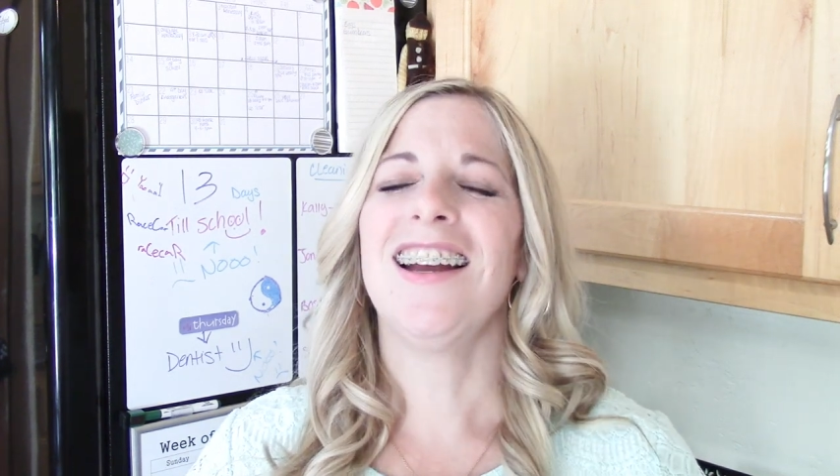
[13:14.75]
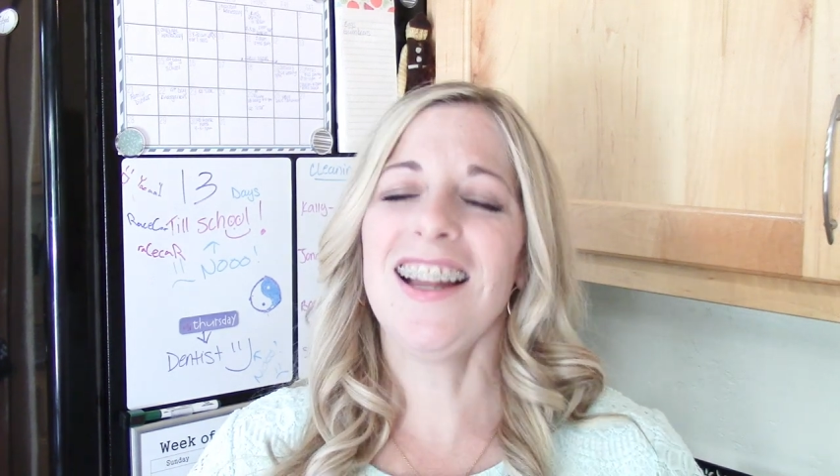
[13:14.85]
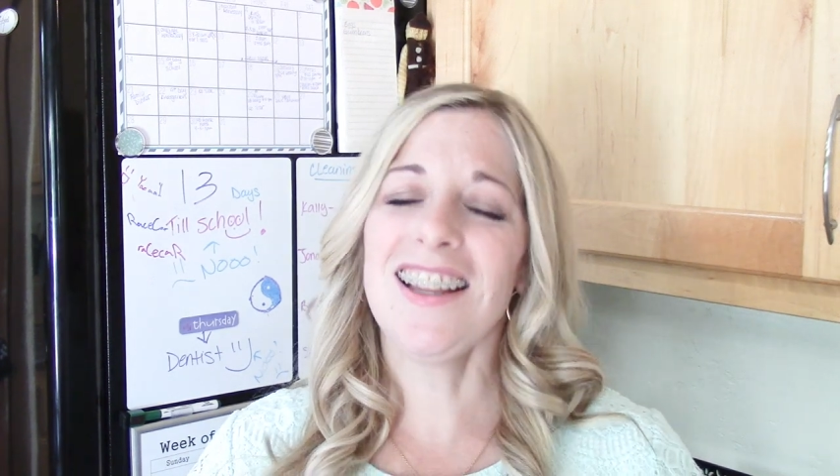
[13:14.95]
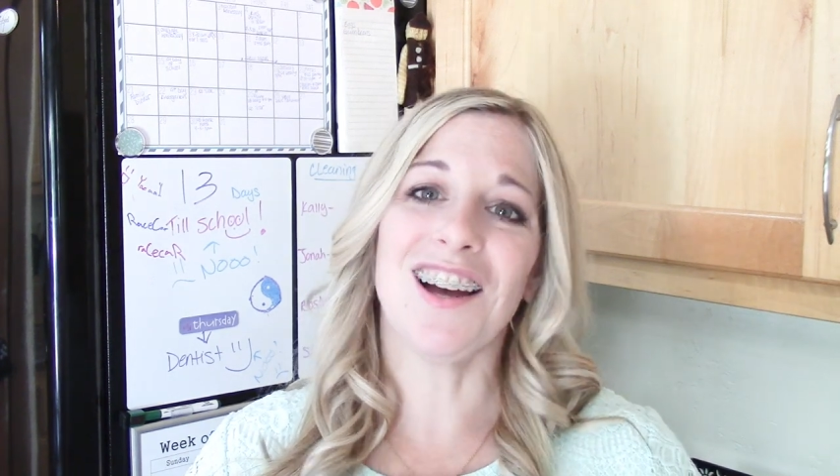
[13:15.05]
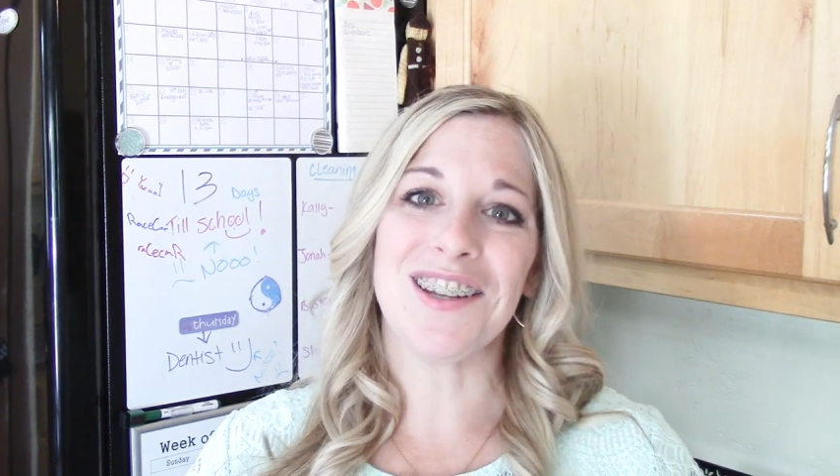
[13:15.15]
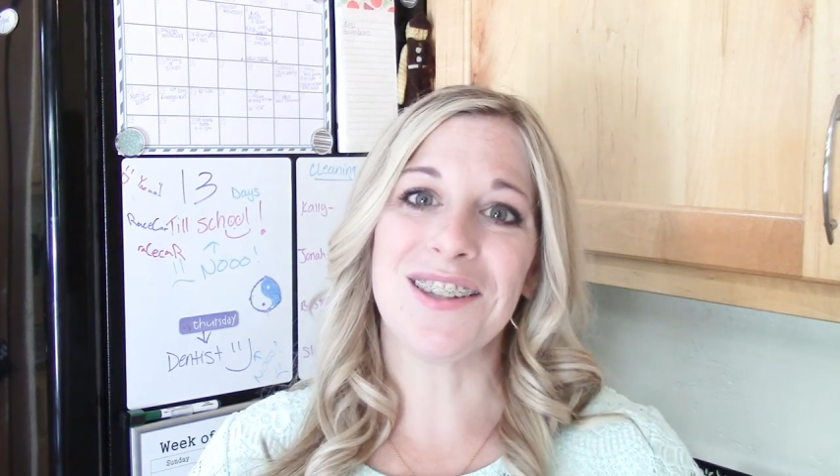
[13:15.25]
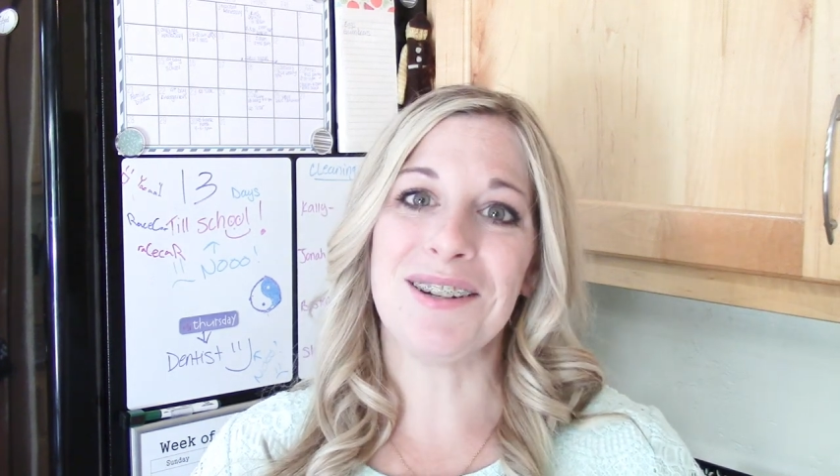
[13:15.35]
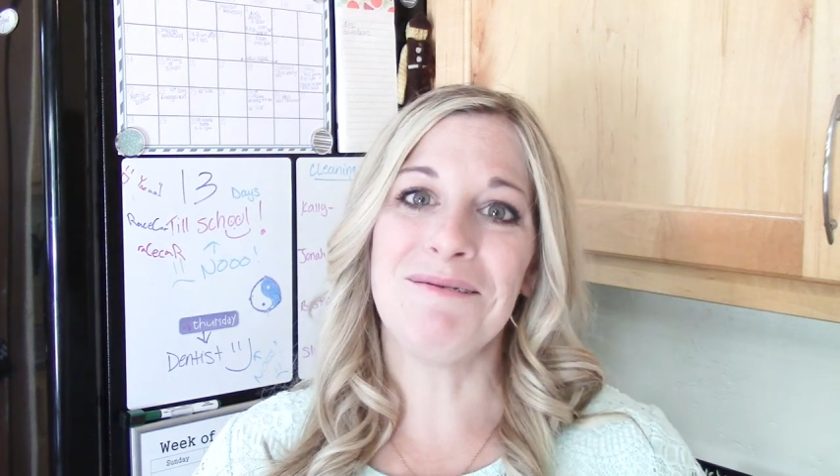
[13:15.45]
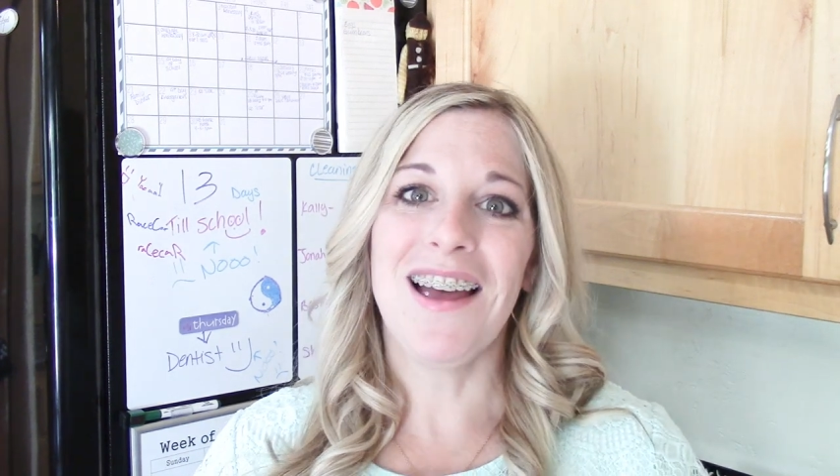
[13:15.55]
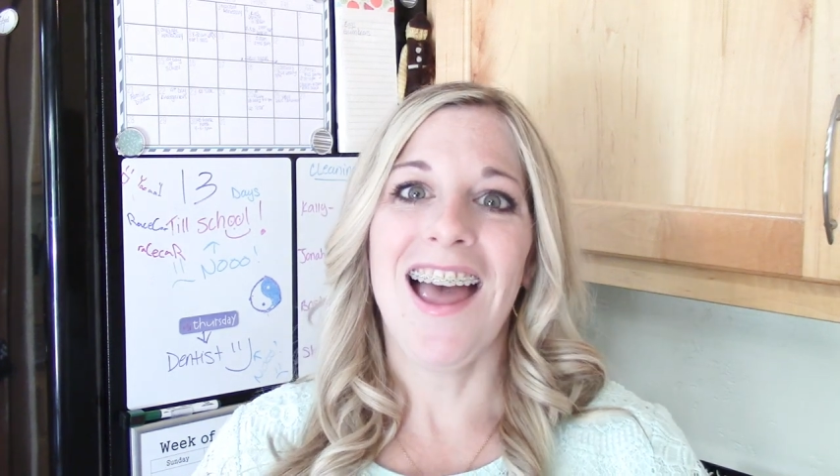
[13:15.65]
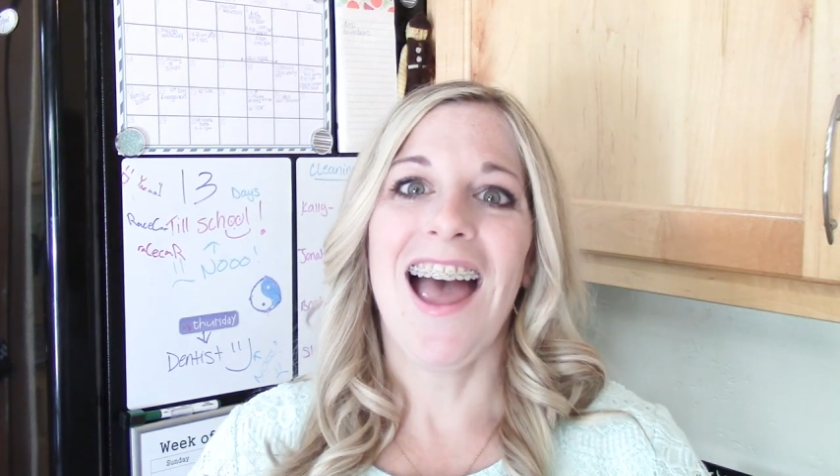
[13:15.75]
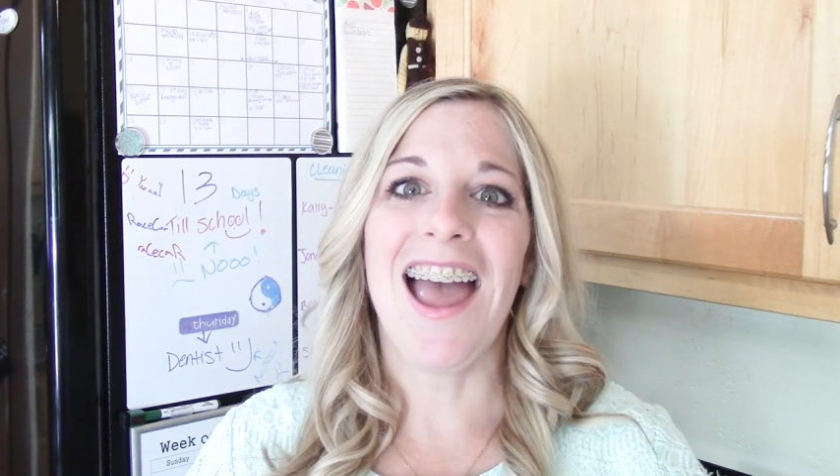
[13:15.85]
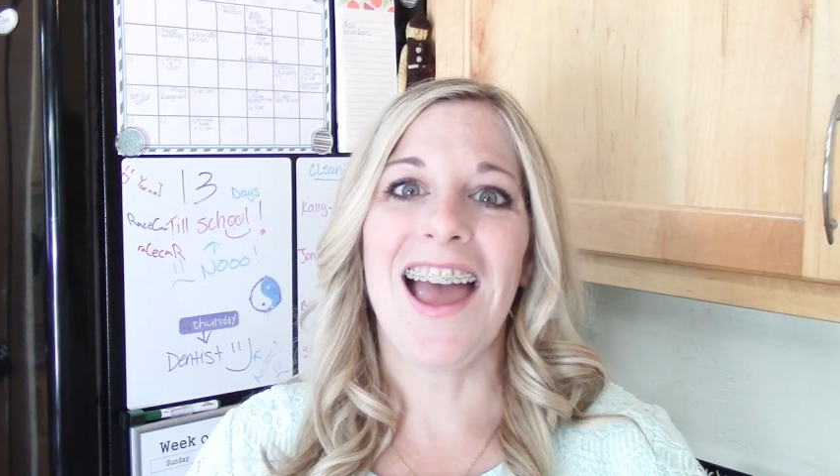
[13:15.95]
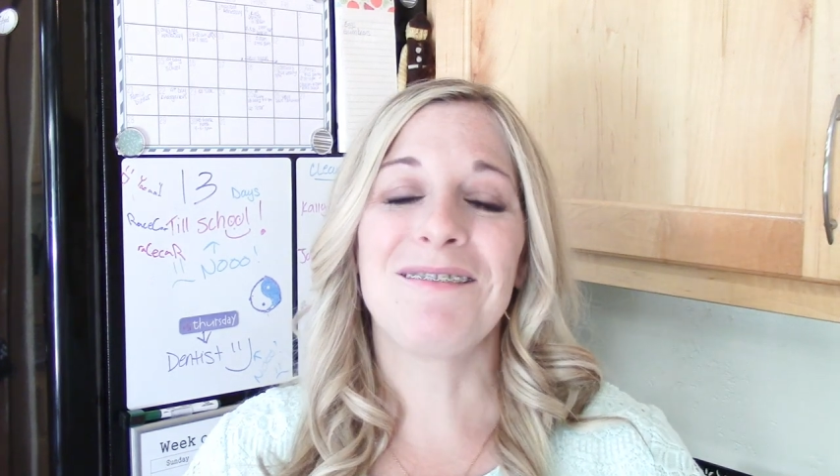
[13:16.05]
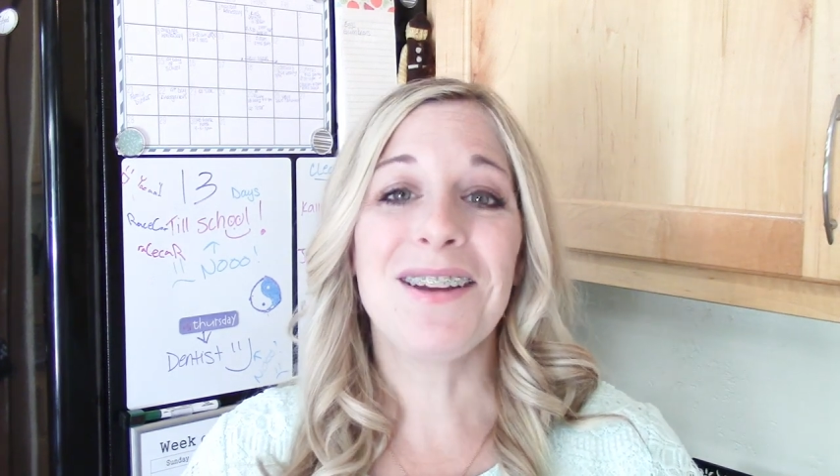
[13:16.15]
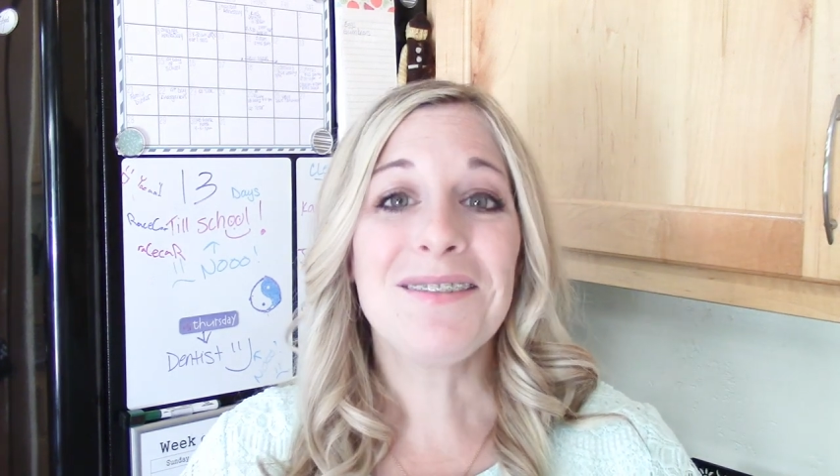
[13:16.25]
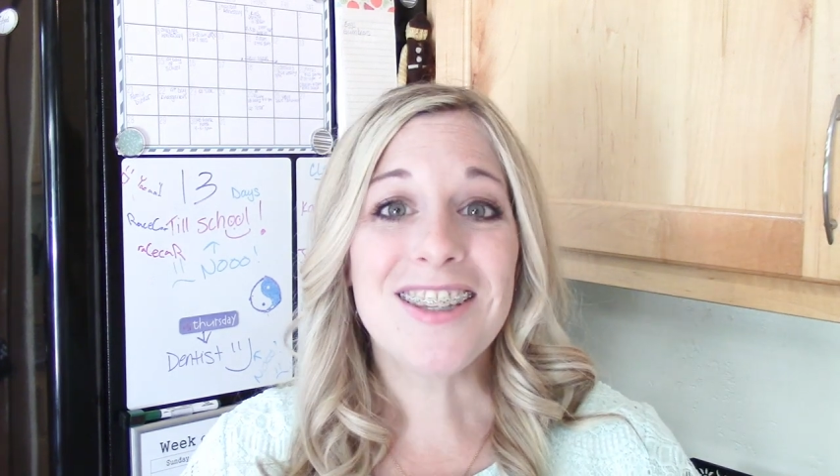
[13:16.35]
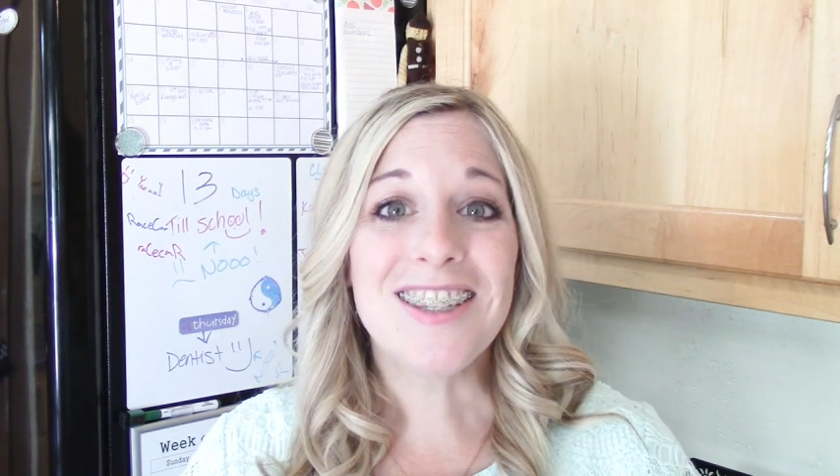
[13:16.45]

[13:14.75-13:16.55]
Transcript: It's awesome. And we will